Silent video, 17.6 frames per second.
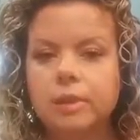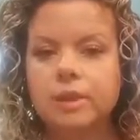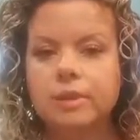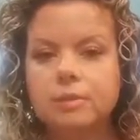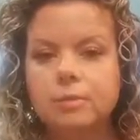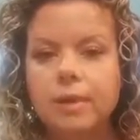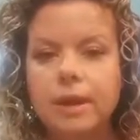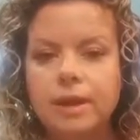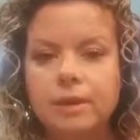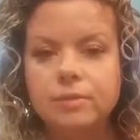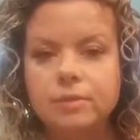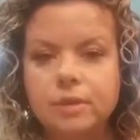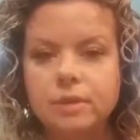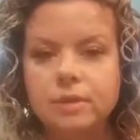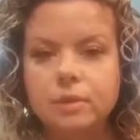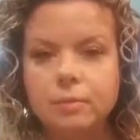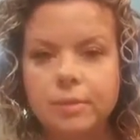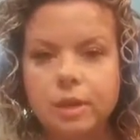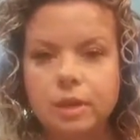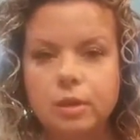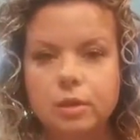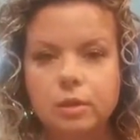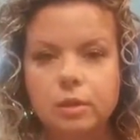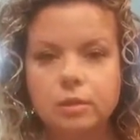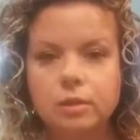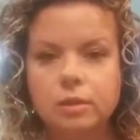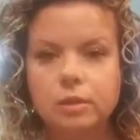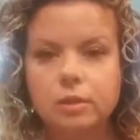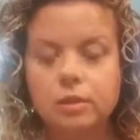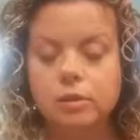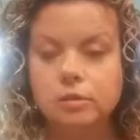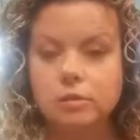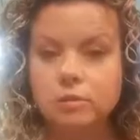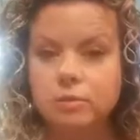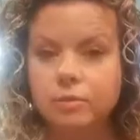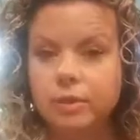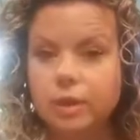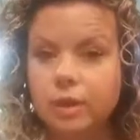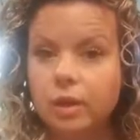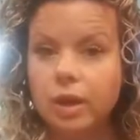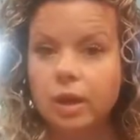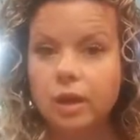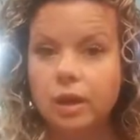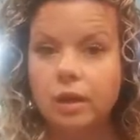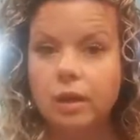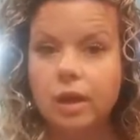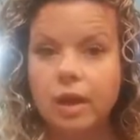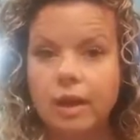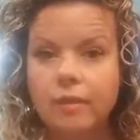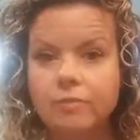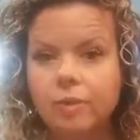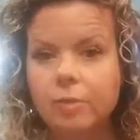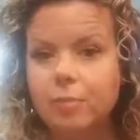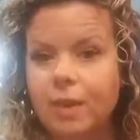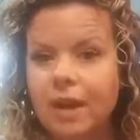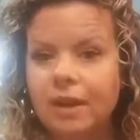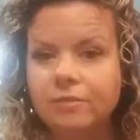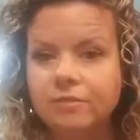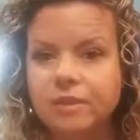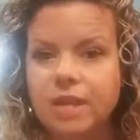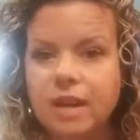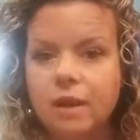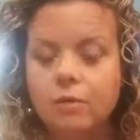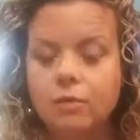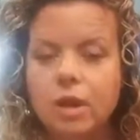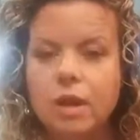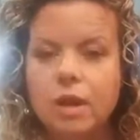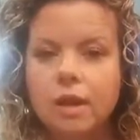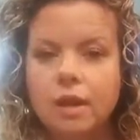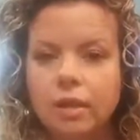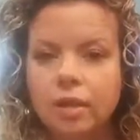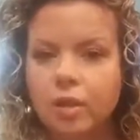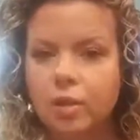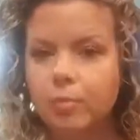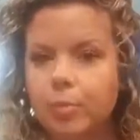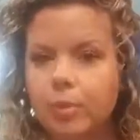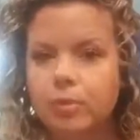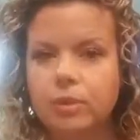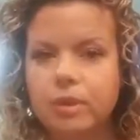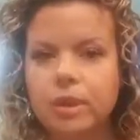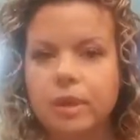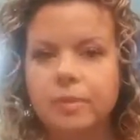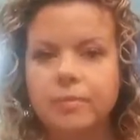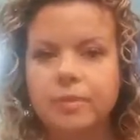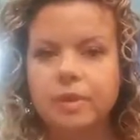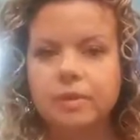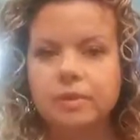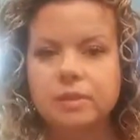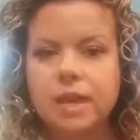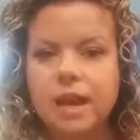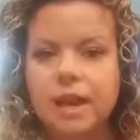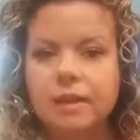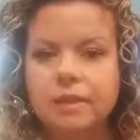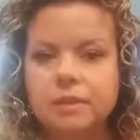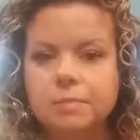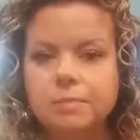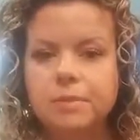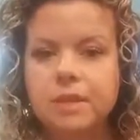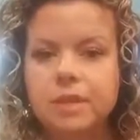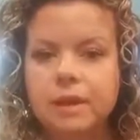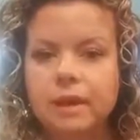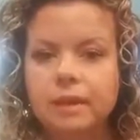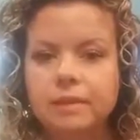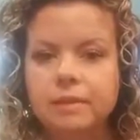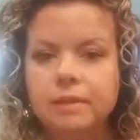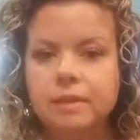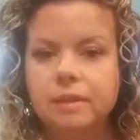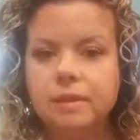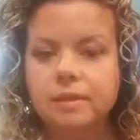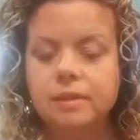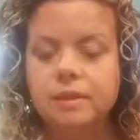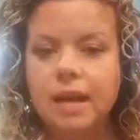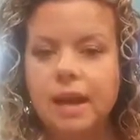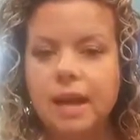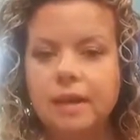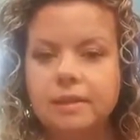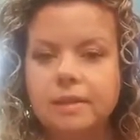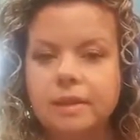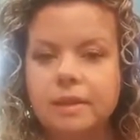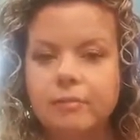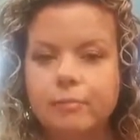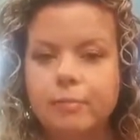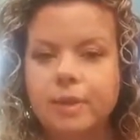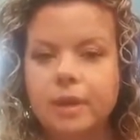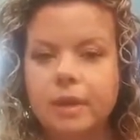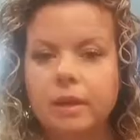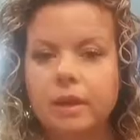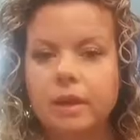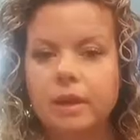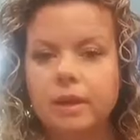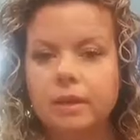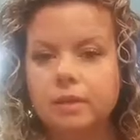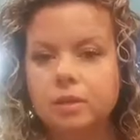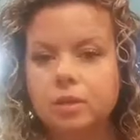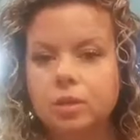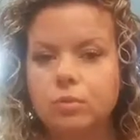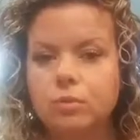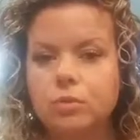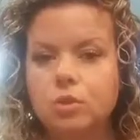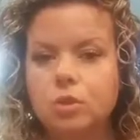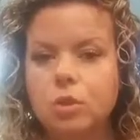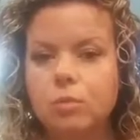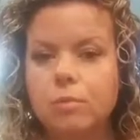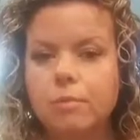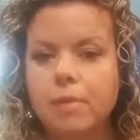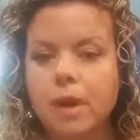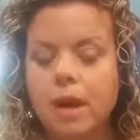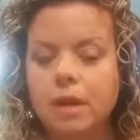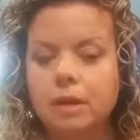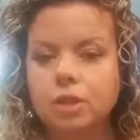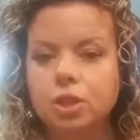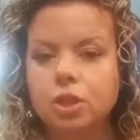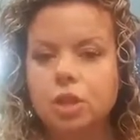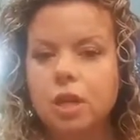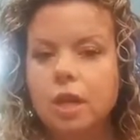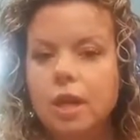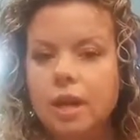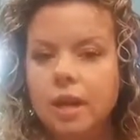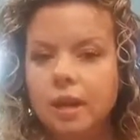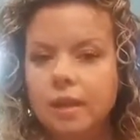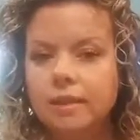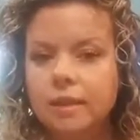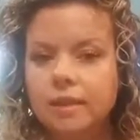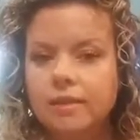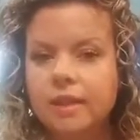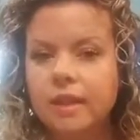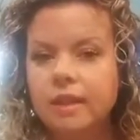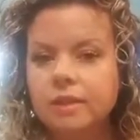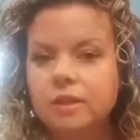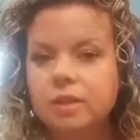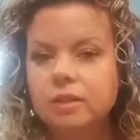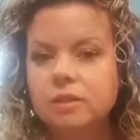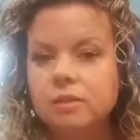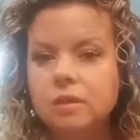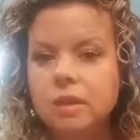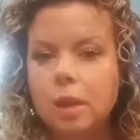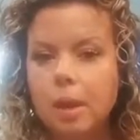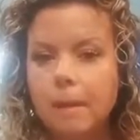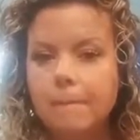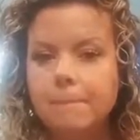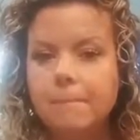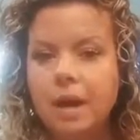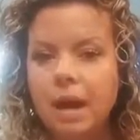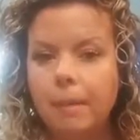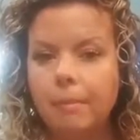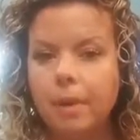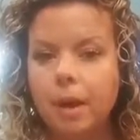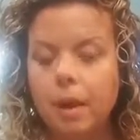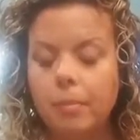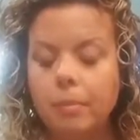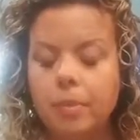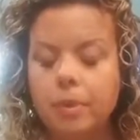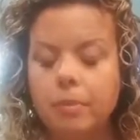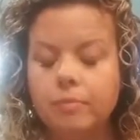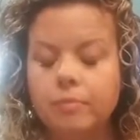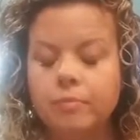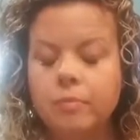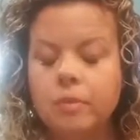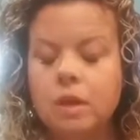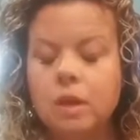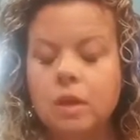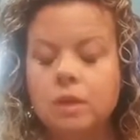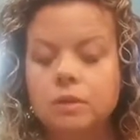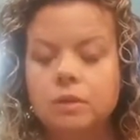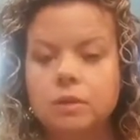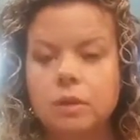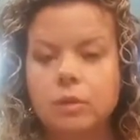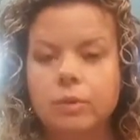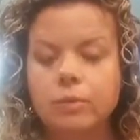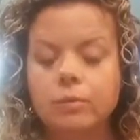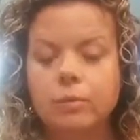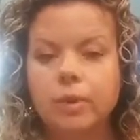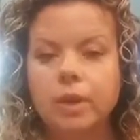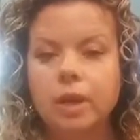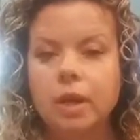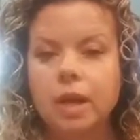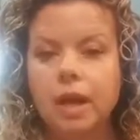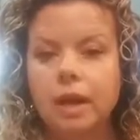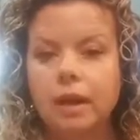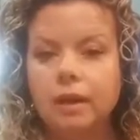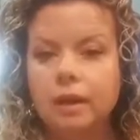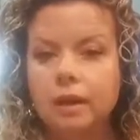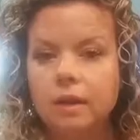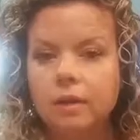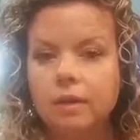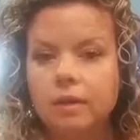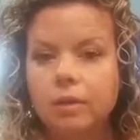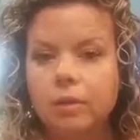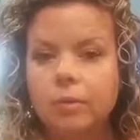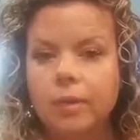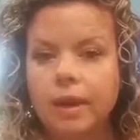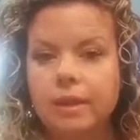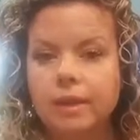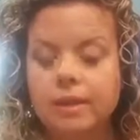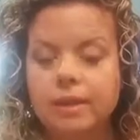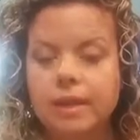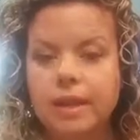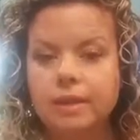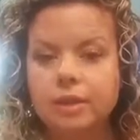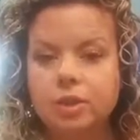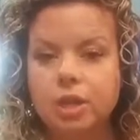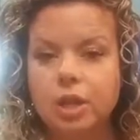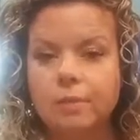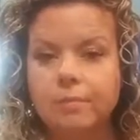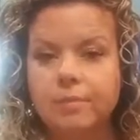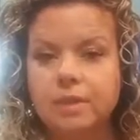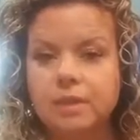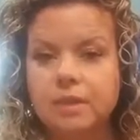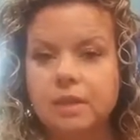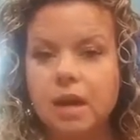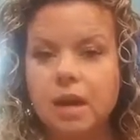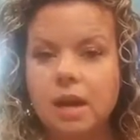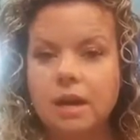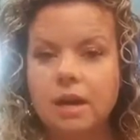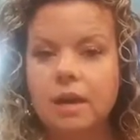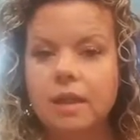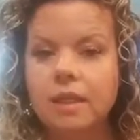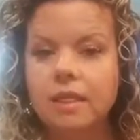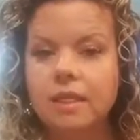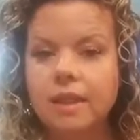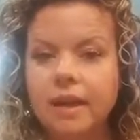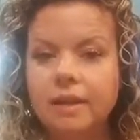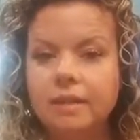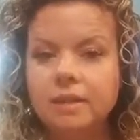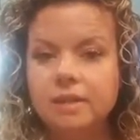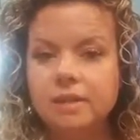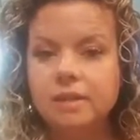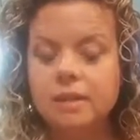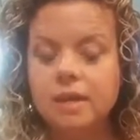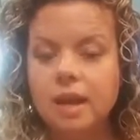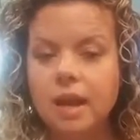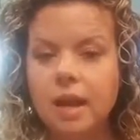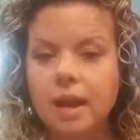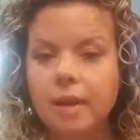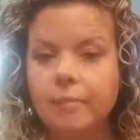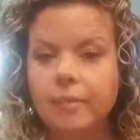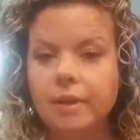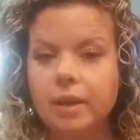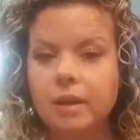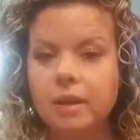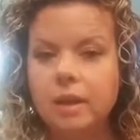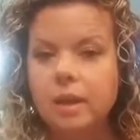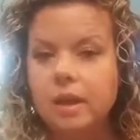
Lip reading: That's why you see so many curly girls with their hair half up, half down. They're pulling up their sides because their sides have been cut into so much that they just pop up. So with Ouidad, the way that shape is cut, that doesn't happen.